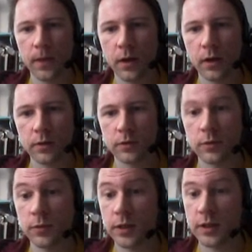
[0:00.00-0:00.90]

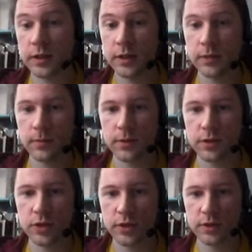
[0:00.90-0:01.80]
So what I did
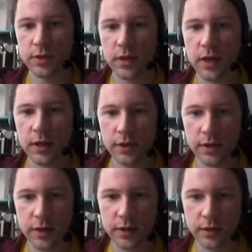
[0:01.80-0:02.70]
was just
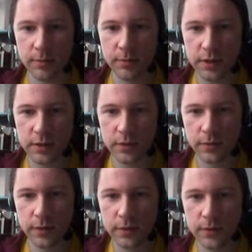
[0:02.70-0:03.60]
treating the presence
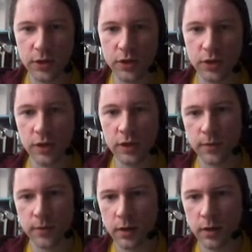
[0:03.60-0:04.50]
of this feature
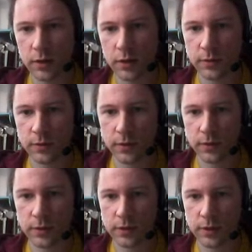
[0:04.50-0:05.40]
as 1. So for
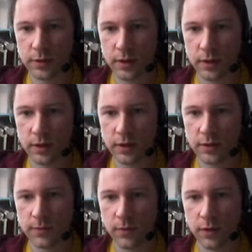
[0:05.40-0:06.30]
instance,
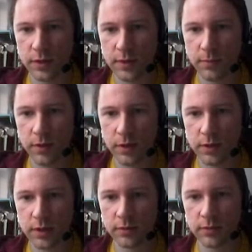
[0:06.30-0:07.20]
this 4
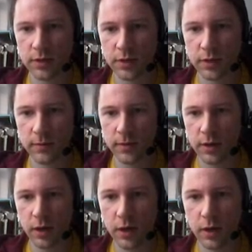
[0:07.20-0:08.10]
disappears and we just have
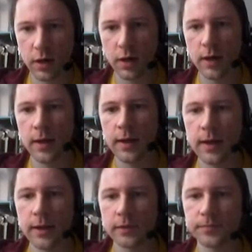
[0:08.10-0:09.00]
1 here.
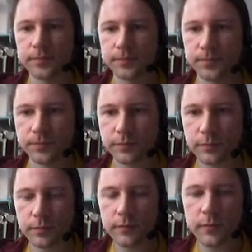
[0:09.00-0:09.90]

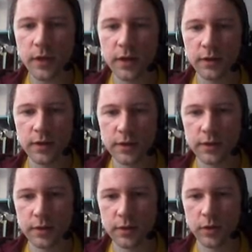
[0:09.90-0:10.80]
And
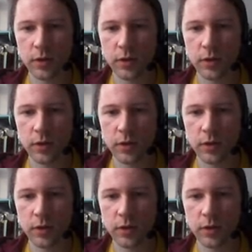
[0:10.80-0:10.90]
this